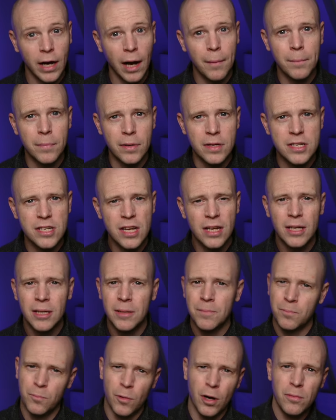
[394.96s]
numbers,
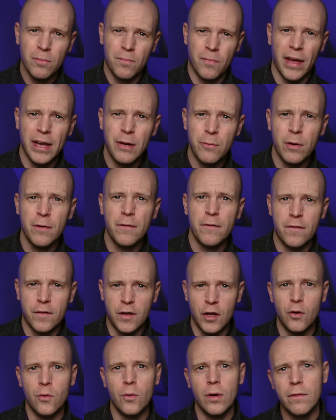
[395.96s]
well, they were
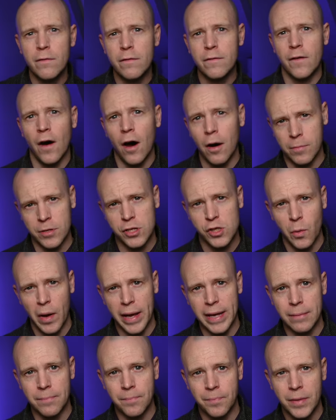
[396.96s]
few and far
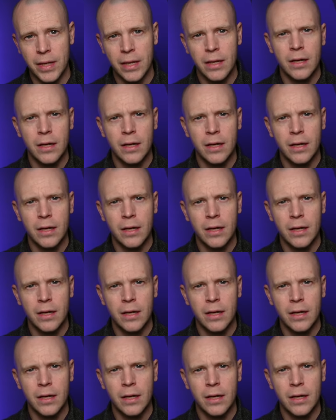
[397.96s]
between.